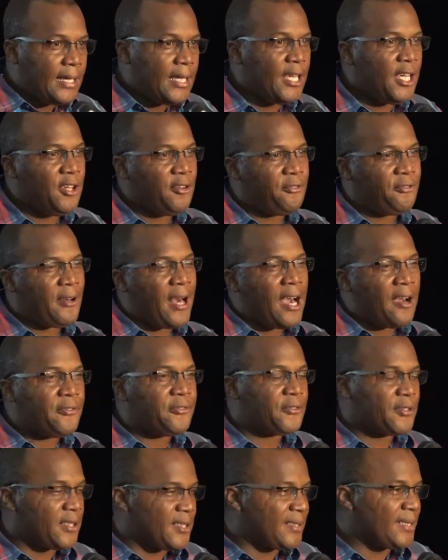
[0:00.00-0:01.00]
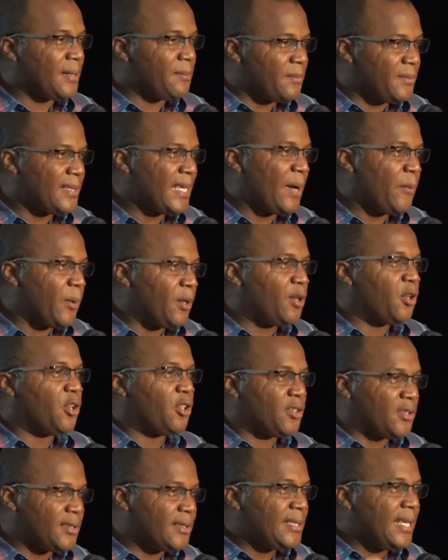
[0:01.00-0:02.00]
If after some time we're
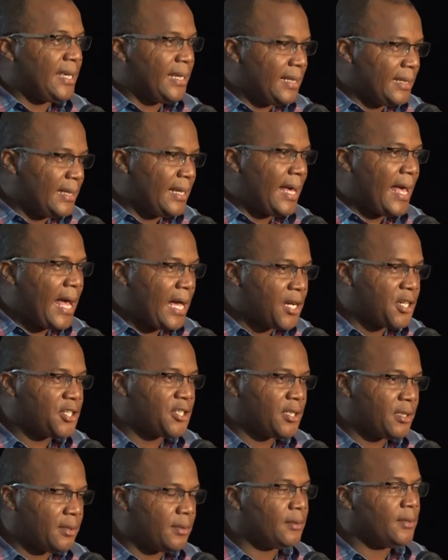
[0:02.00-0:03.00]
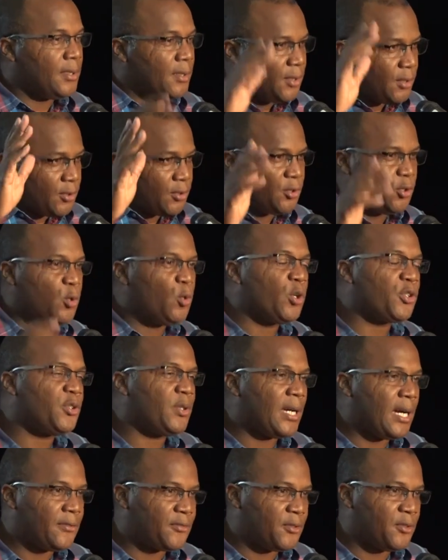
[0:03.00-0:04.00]
not taking the action, do what
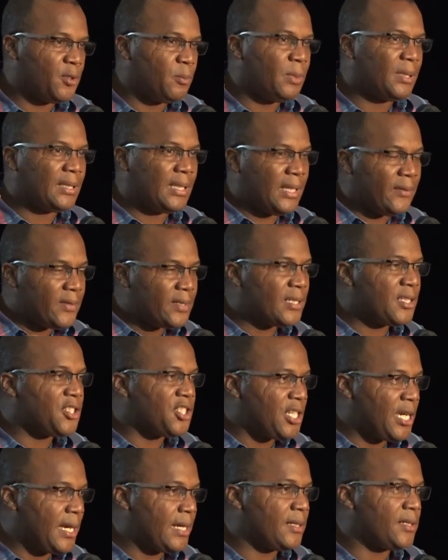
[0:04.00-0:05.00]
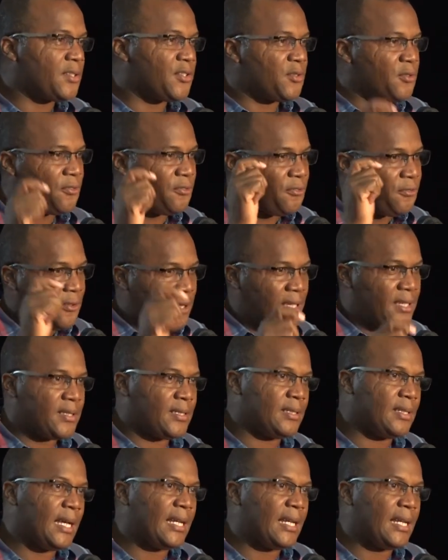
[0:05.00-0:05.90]
you have to do, but give us a chance to fix it.